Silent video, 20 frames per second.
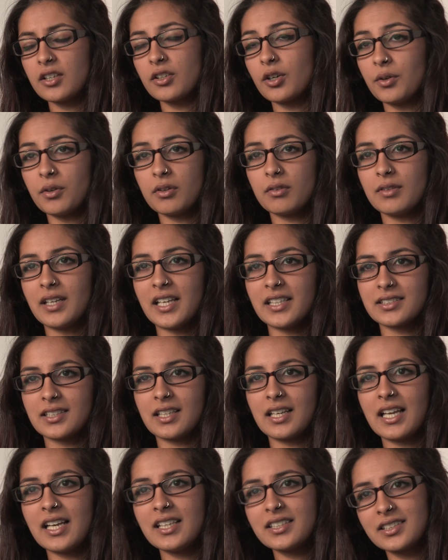got less
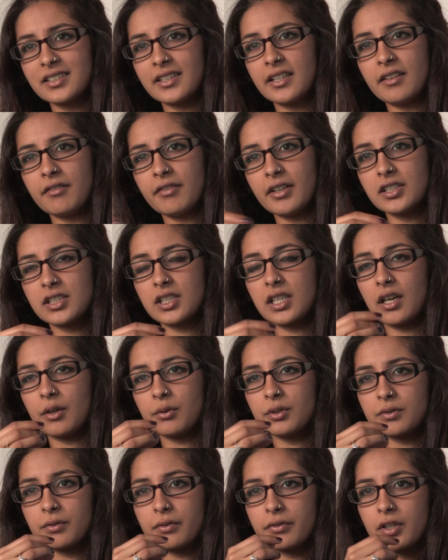and less, and then eventually I
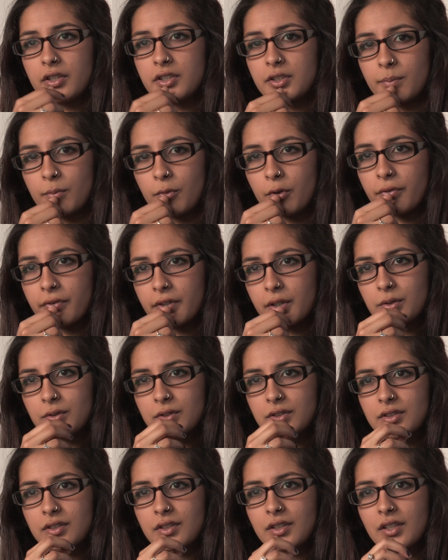was referred to
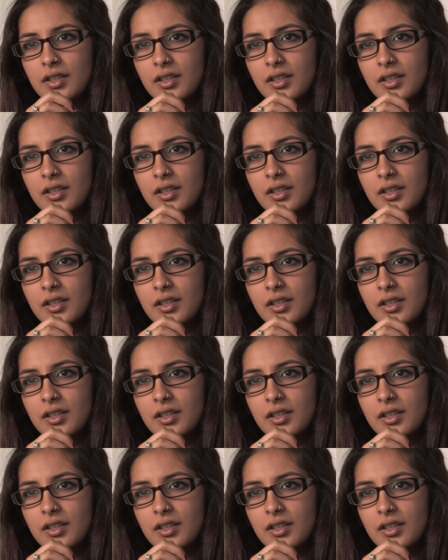Moorfields.